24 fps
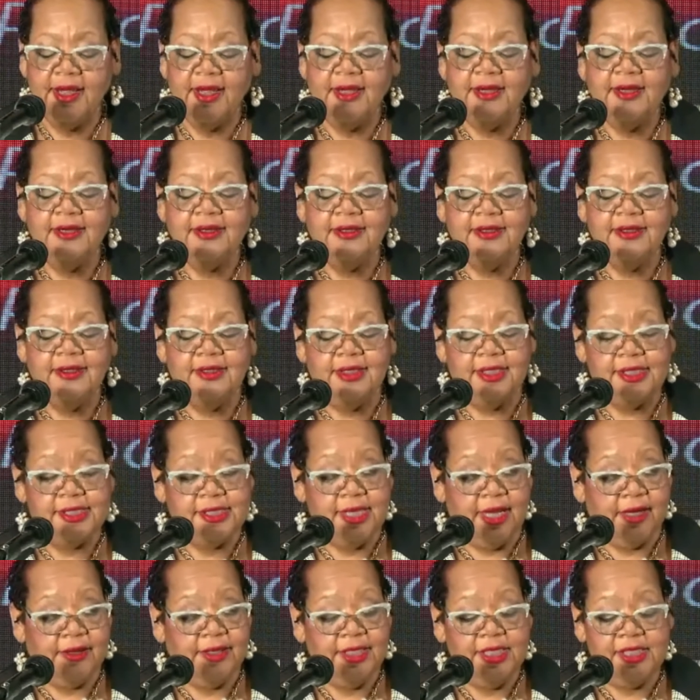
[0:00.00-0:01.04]
The
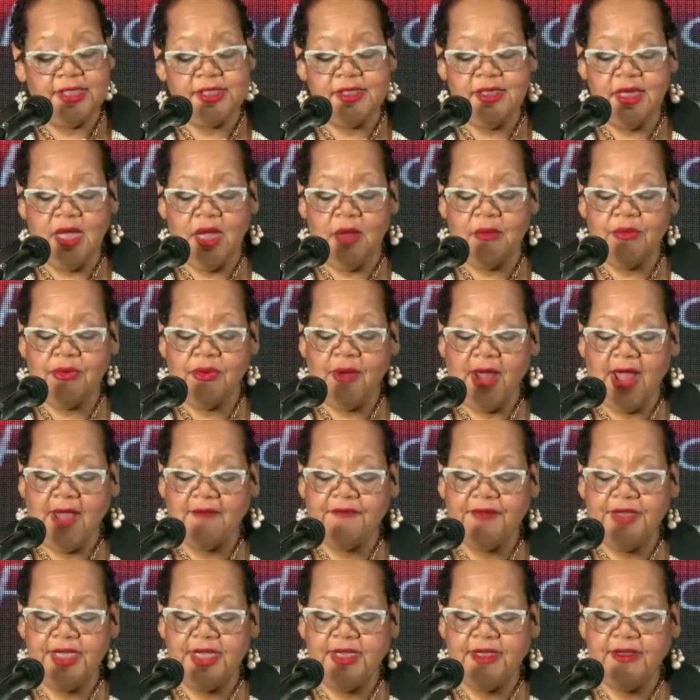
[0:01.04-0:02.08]
second is nonprofit
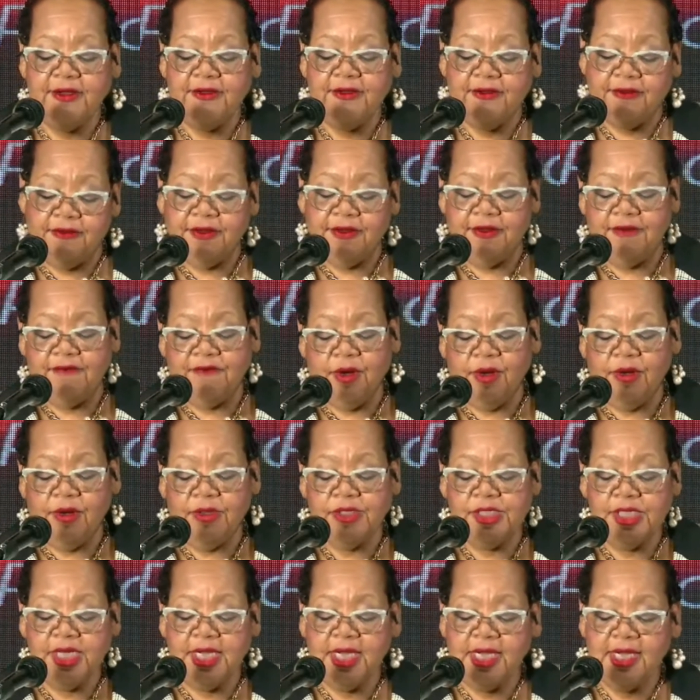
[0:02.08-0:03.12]
and
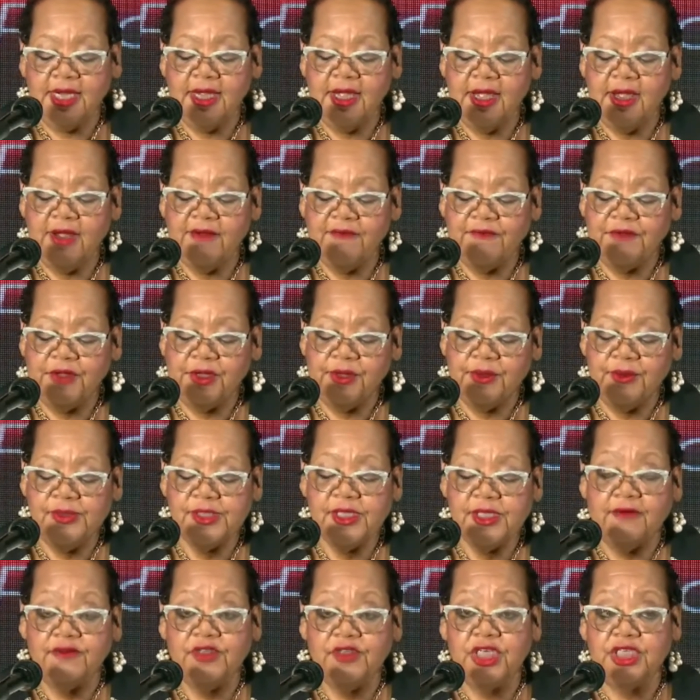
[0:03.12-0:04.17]
diverging views of
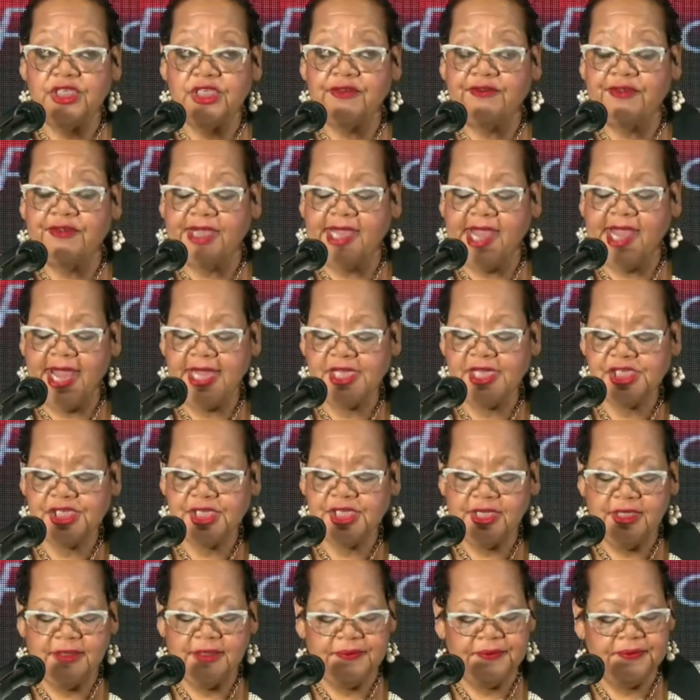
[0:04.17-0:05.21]
gentrification,
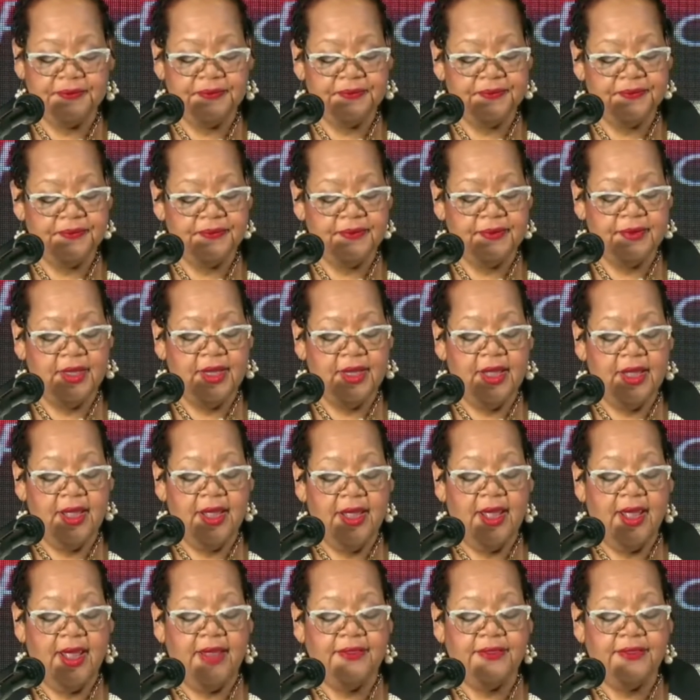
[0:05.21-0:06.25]

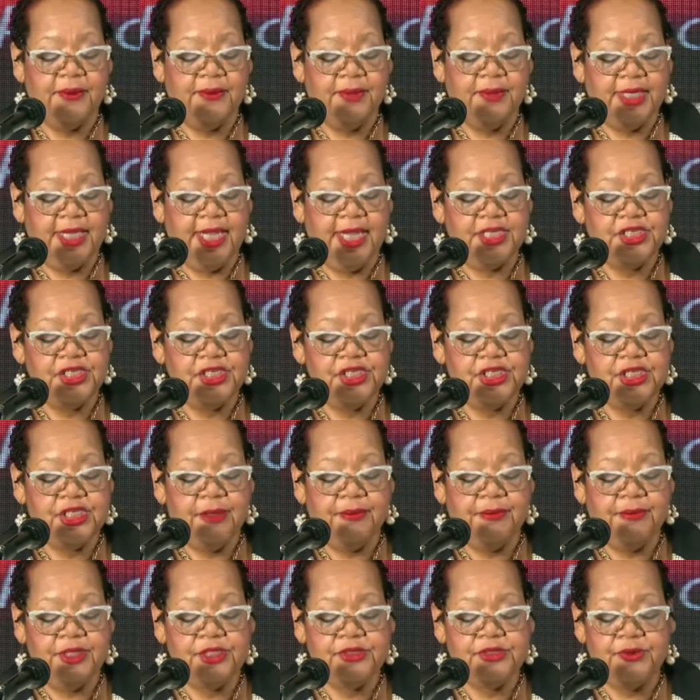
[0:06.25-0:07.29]
the relationship
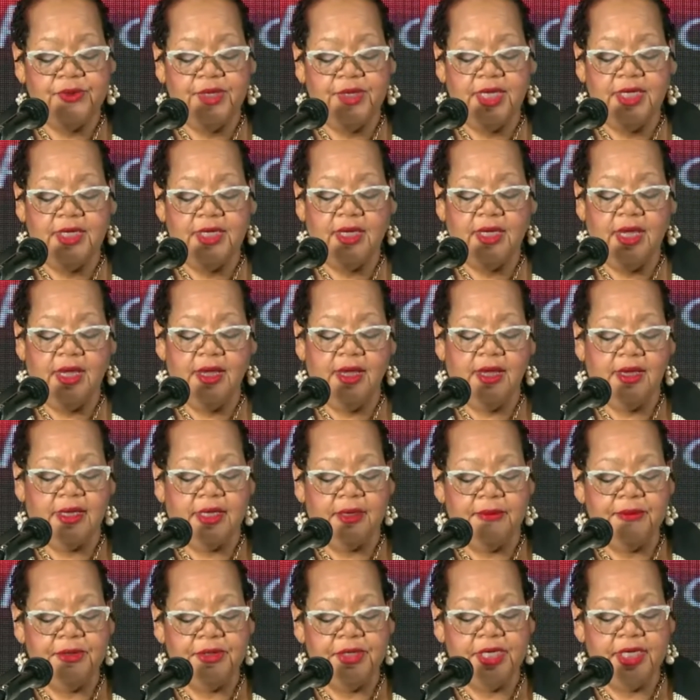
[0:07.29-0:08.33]
between
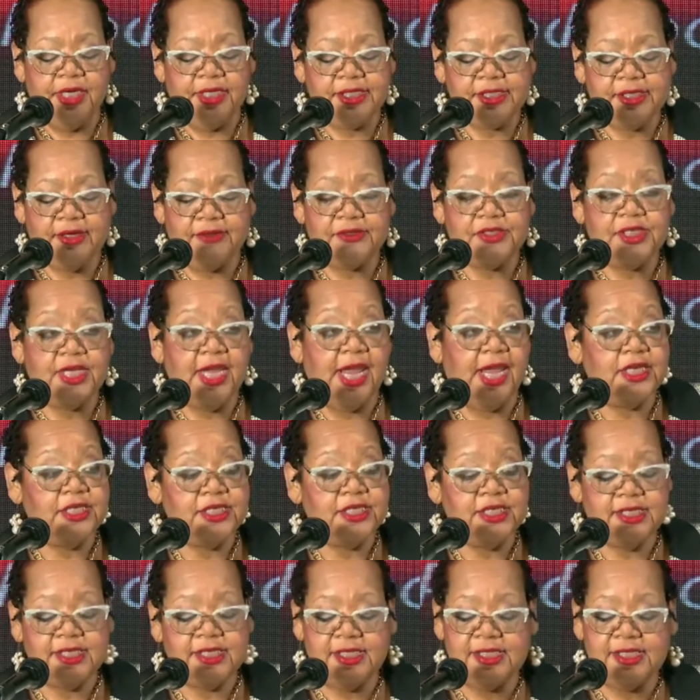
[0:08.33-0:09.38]
community
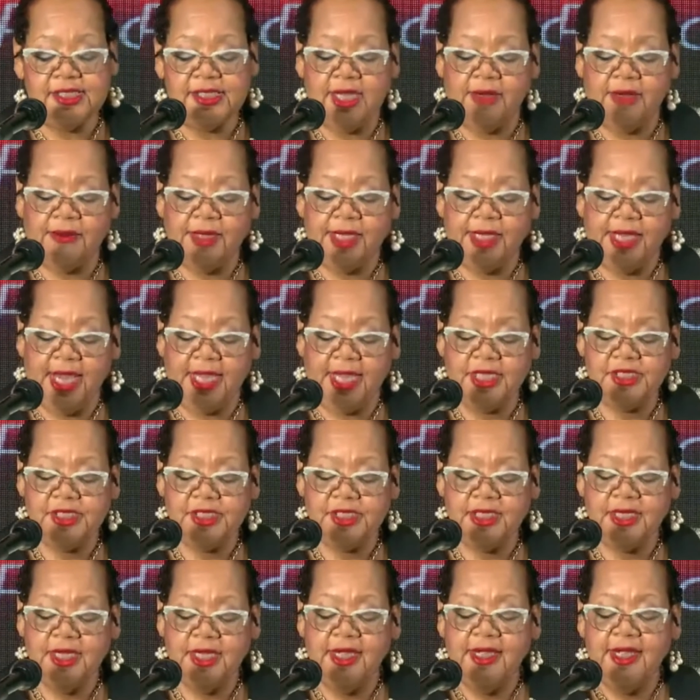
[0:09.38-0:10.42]
associations and segregation
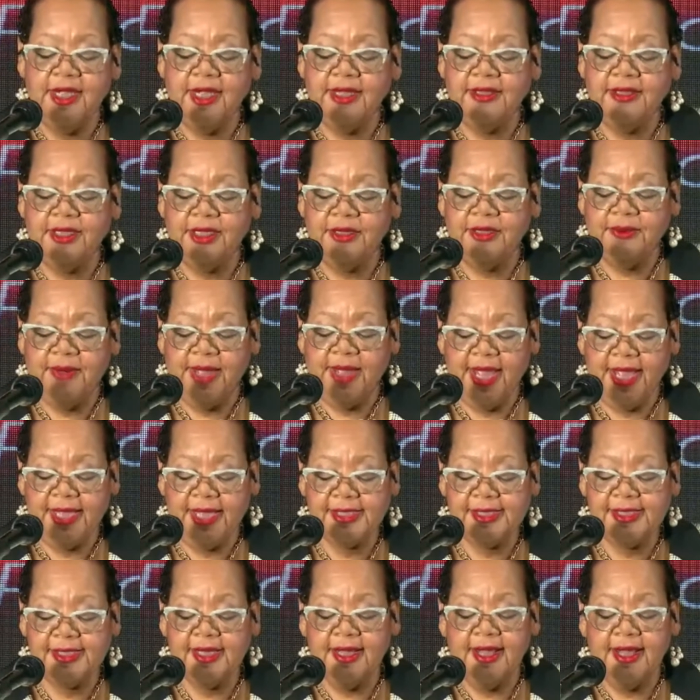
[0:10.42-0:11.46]
in the US,
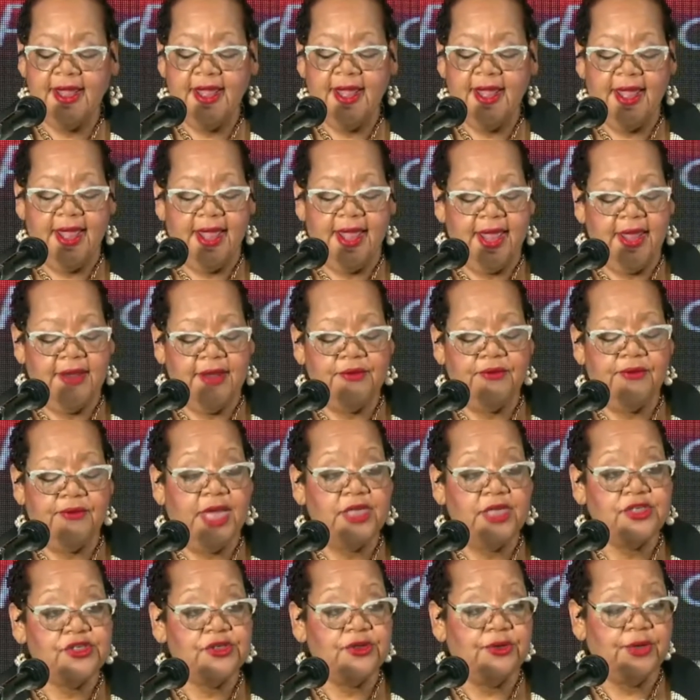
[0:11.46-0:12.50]
and
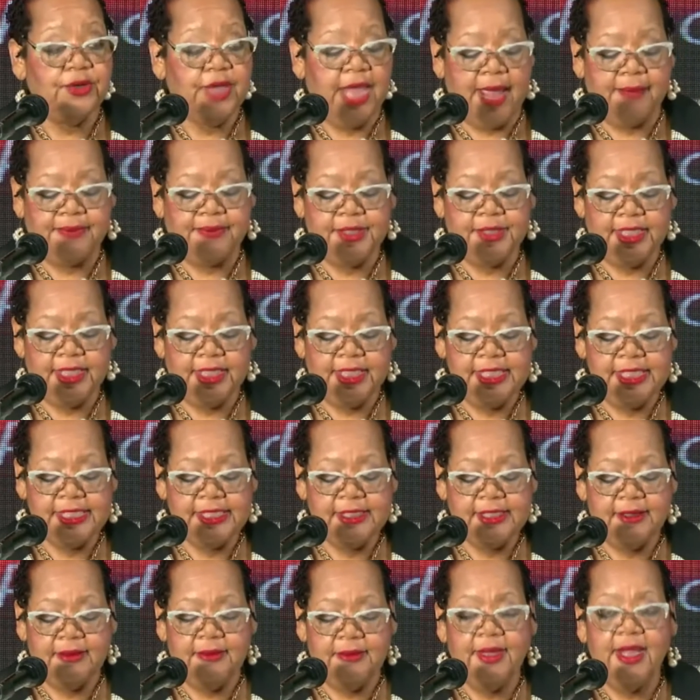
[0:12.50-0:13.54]
racial
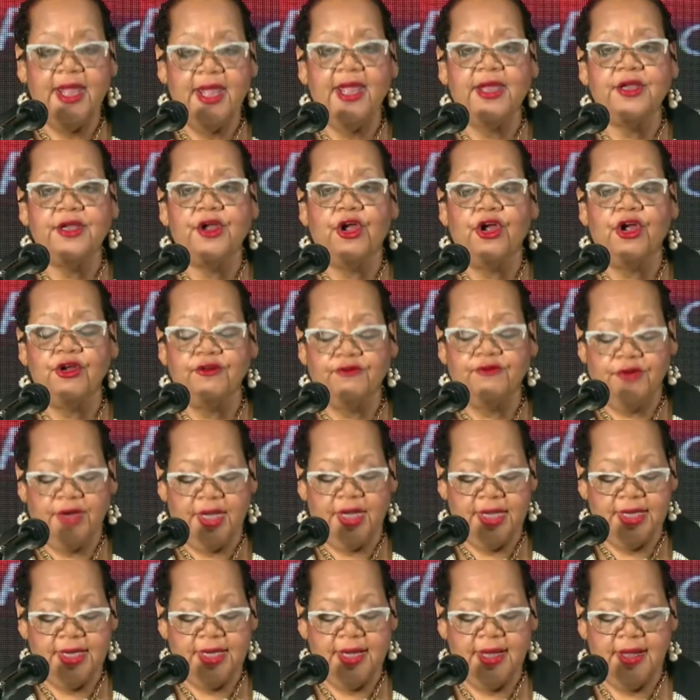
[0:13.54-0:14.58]
capitalism and urban
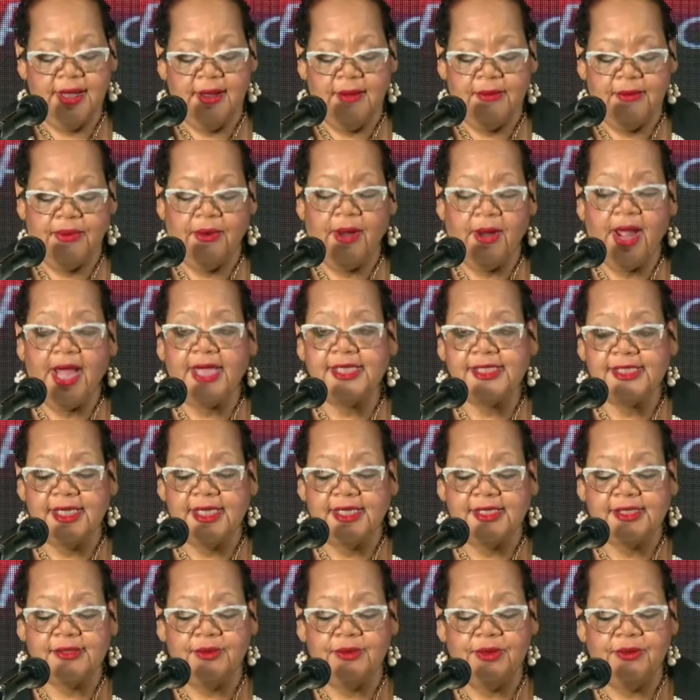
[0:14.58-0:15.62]
process.
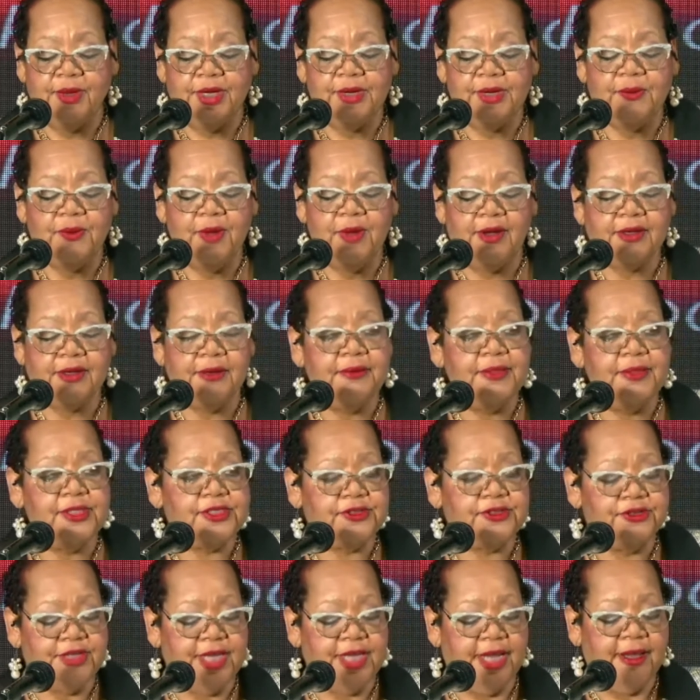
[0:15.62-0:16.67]
We want to welcome
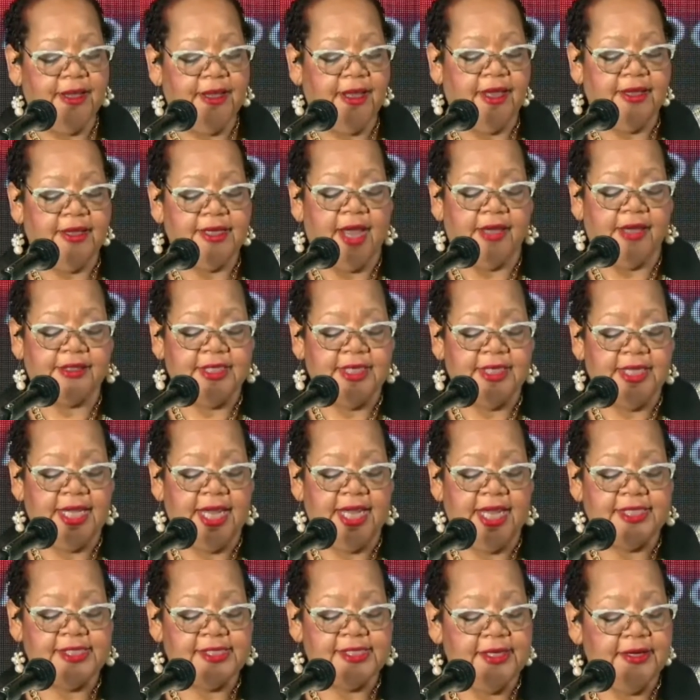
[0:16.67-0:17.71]
Dr.
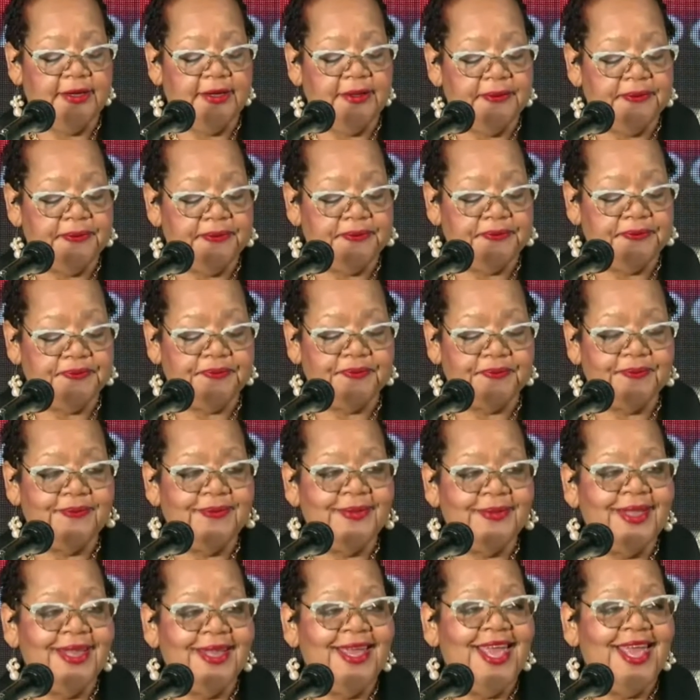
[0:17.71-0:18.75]
Dantzler.
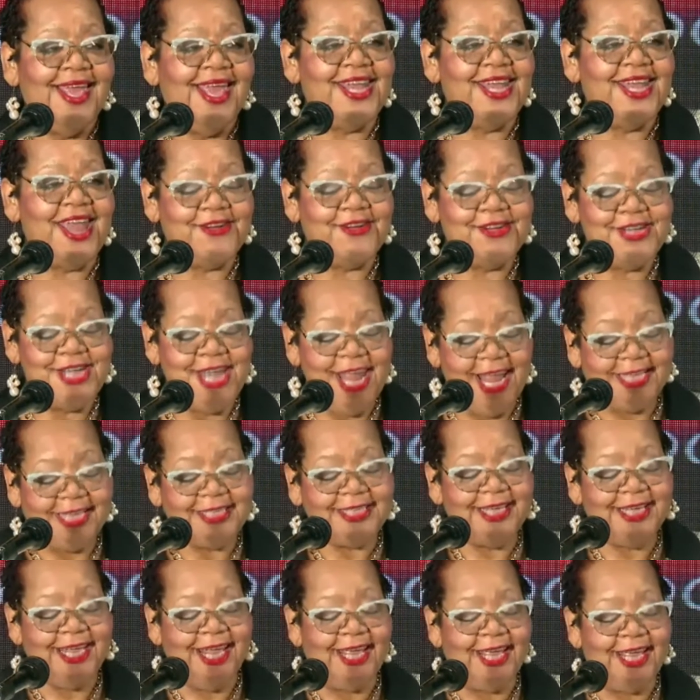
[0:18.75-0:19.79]
And our next
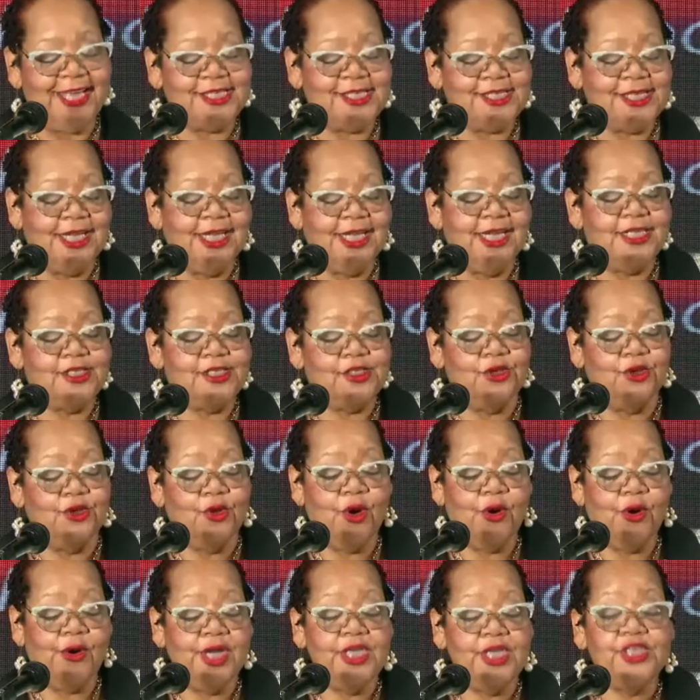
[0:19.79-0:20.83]
guest is
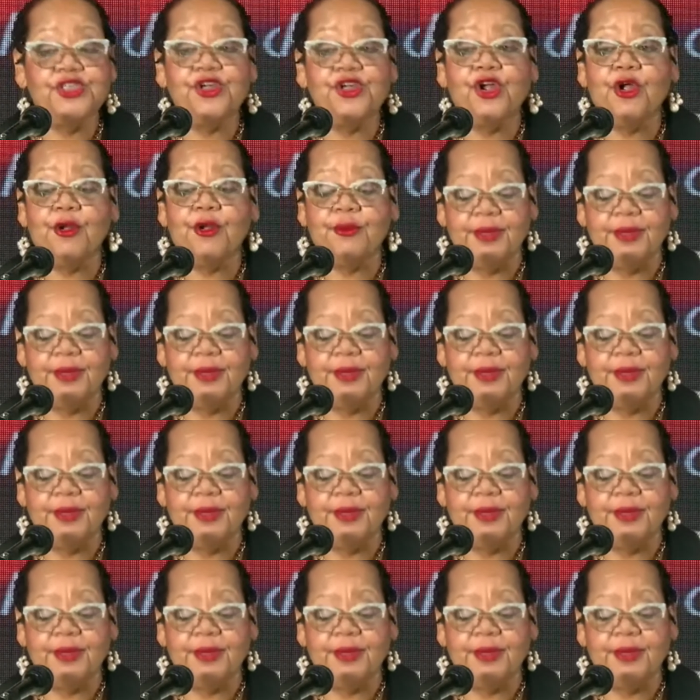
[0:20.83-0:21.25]
Lauren German.